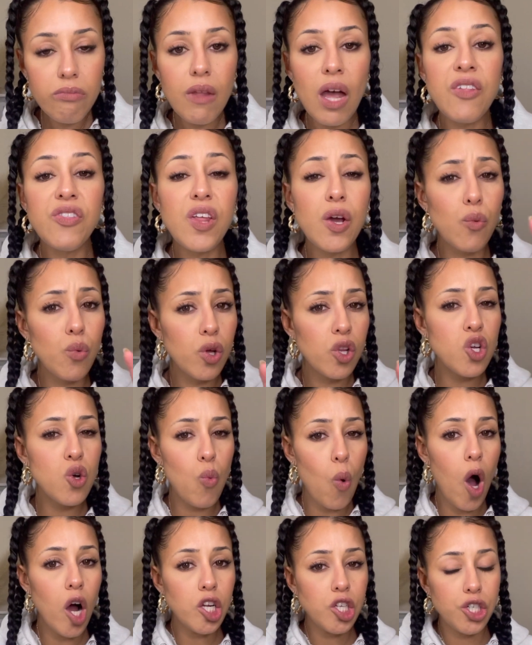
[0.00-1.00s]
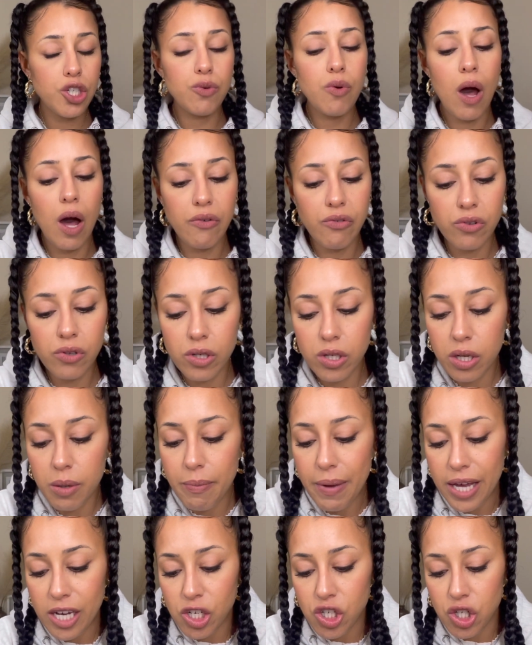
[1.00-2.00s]
They really watch you heavily to
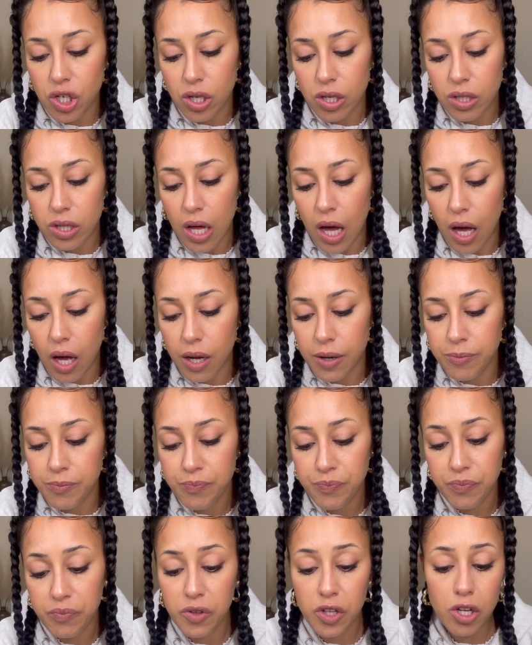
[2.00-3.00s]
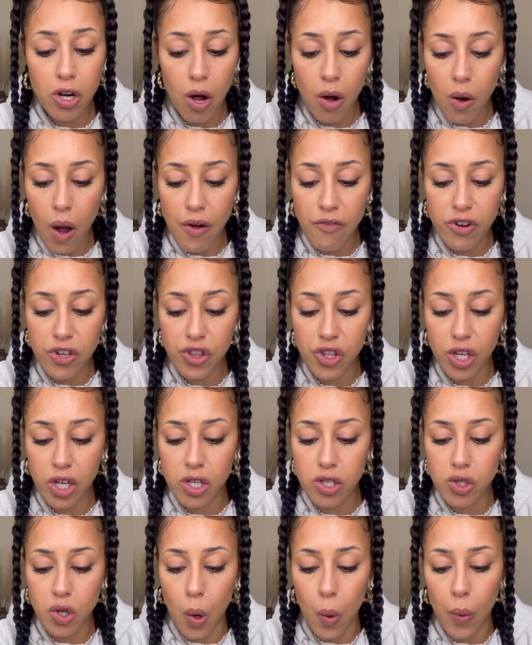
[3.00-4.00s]
make sure that, you know, everything
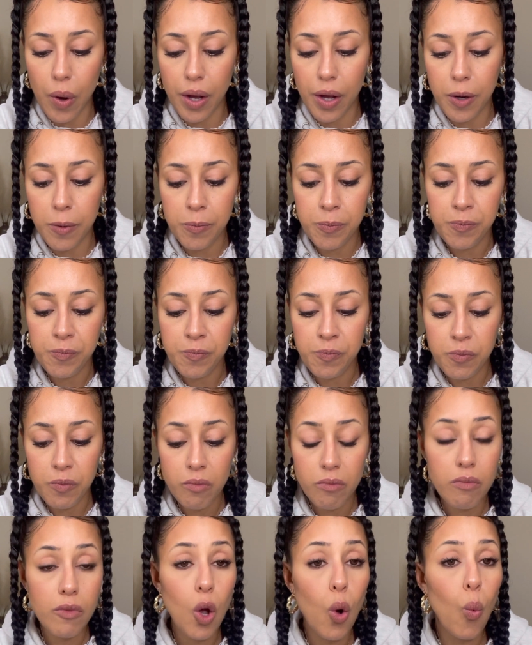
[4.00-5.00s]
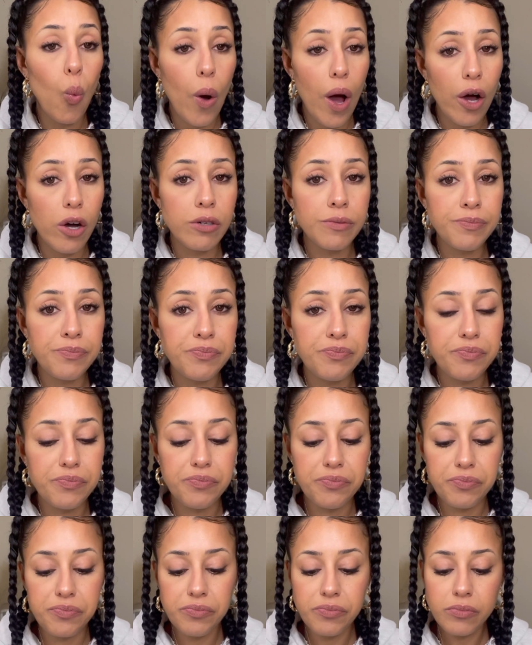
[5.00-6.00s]
is going well
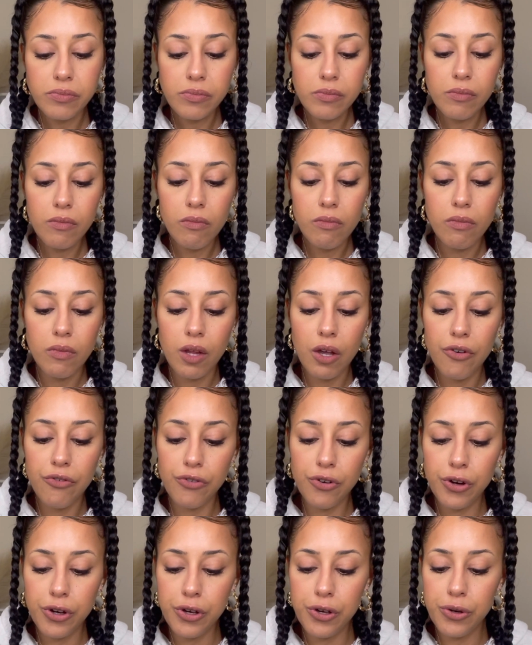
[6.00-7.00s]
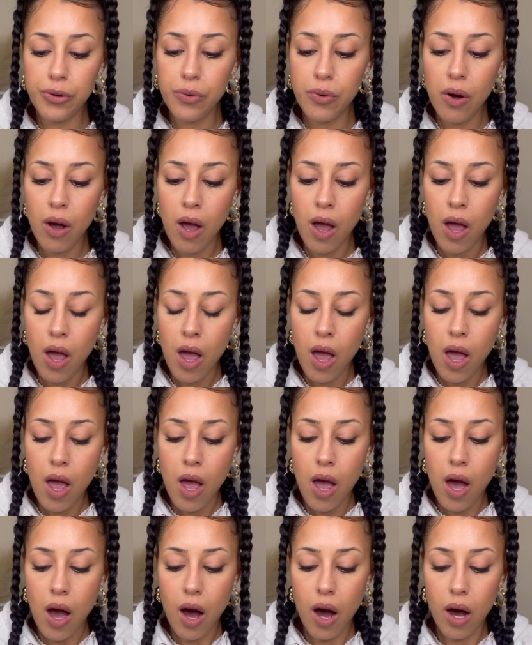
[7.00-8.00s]
for you.
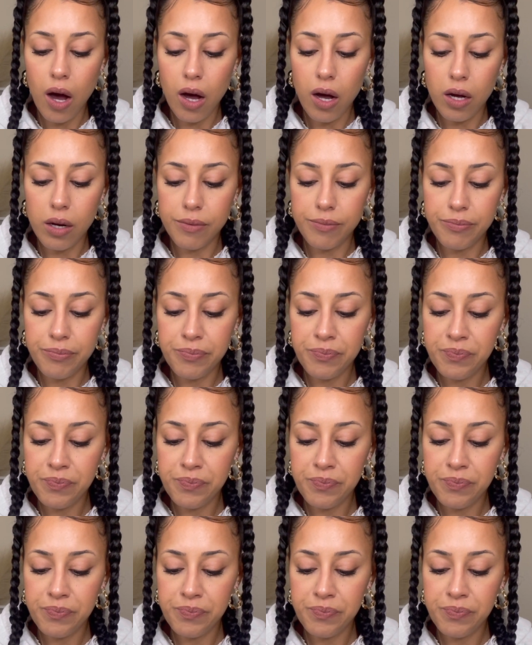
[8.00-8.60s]
I